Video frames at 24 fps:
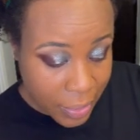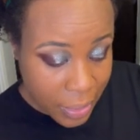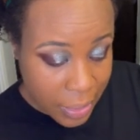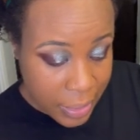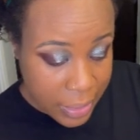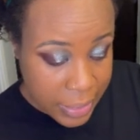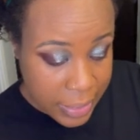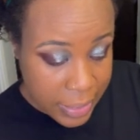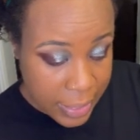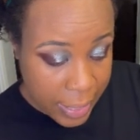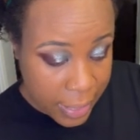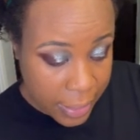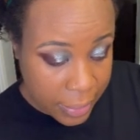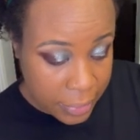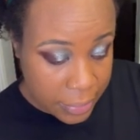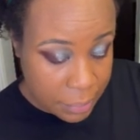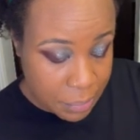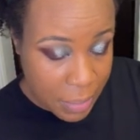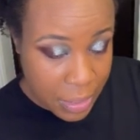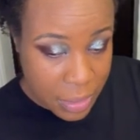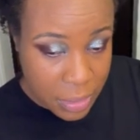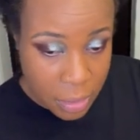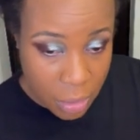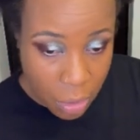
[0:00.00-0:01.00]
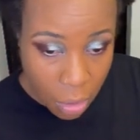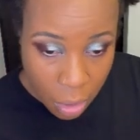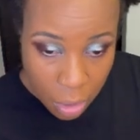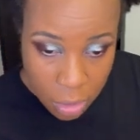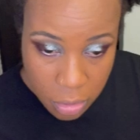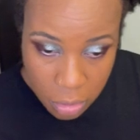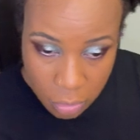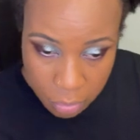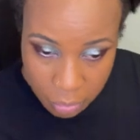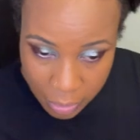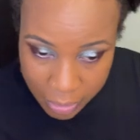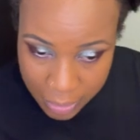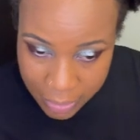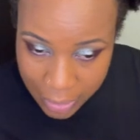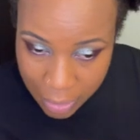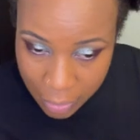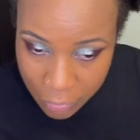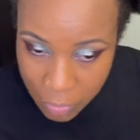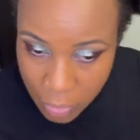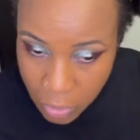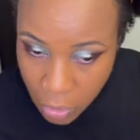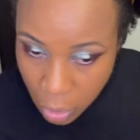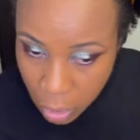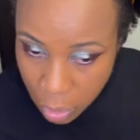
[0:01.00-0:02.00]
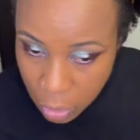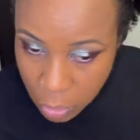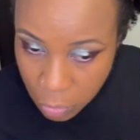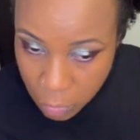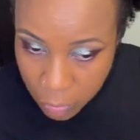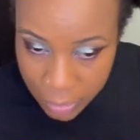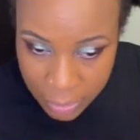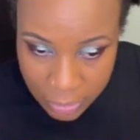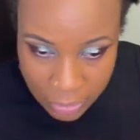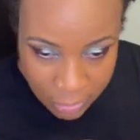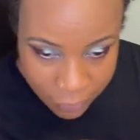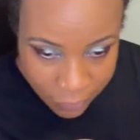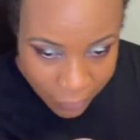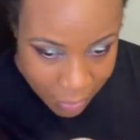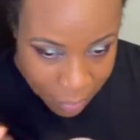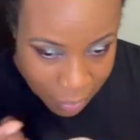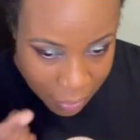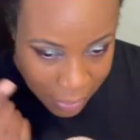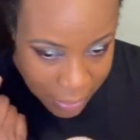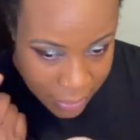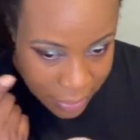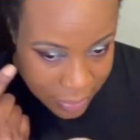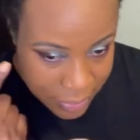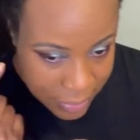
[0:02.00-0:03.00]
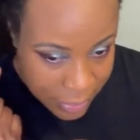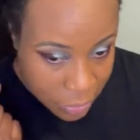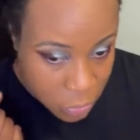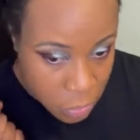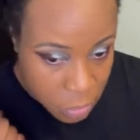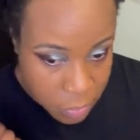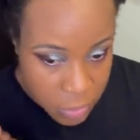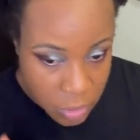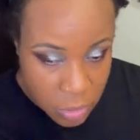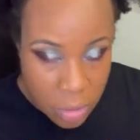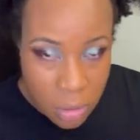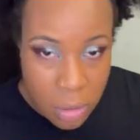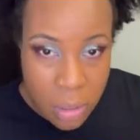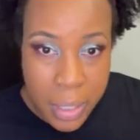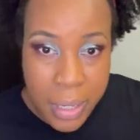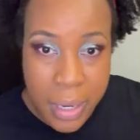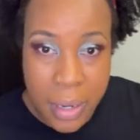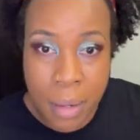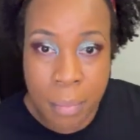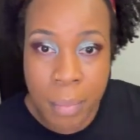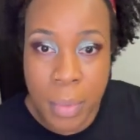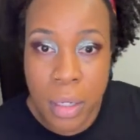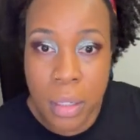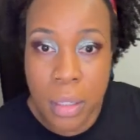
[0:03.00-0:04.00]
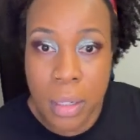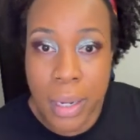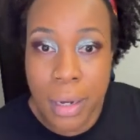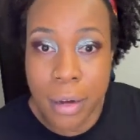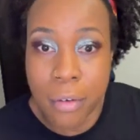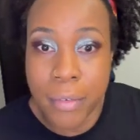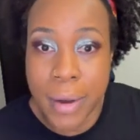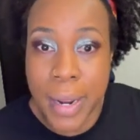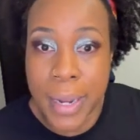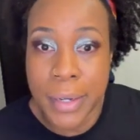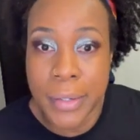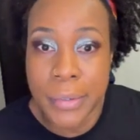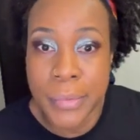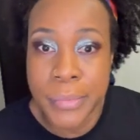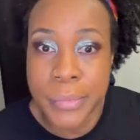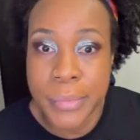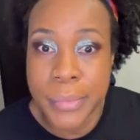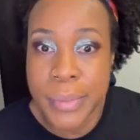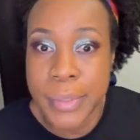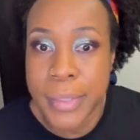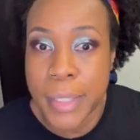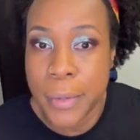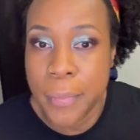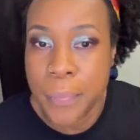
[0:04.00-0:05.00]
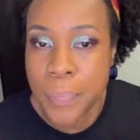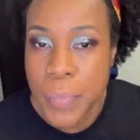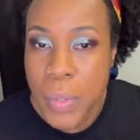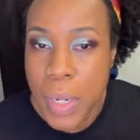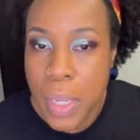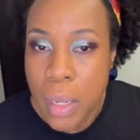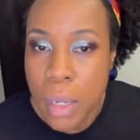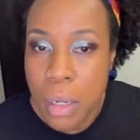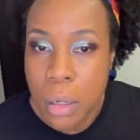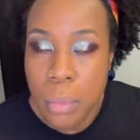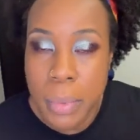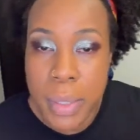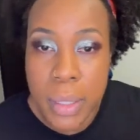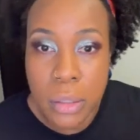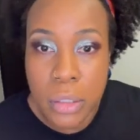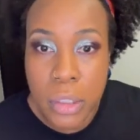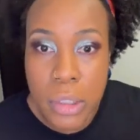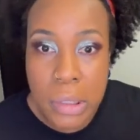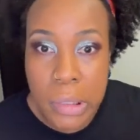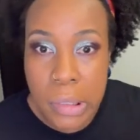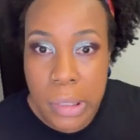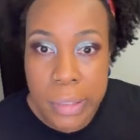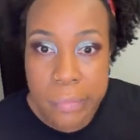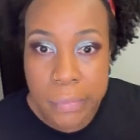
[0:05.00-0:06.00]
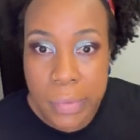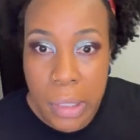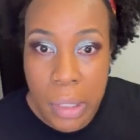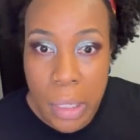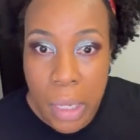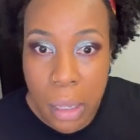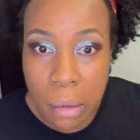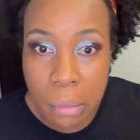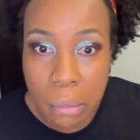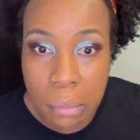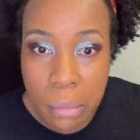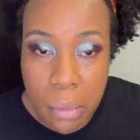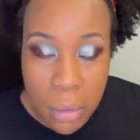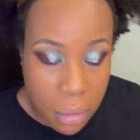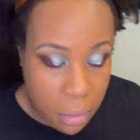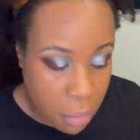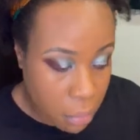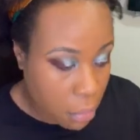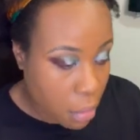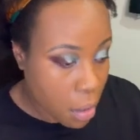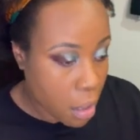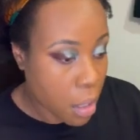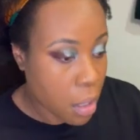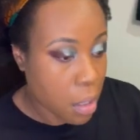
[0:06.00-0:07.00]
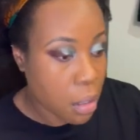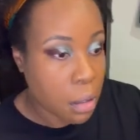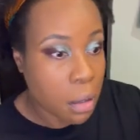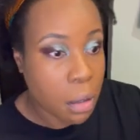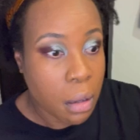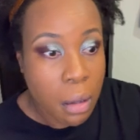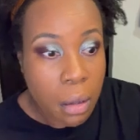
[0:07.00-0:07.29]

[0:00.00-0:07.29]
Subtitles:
Yeah, makes it hard to blend out the darker one, because if I blend this out too much, I'm gonna look like a raccoon. So we're gonna just leave it alone, okay?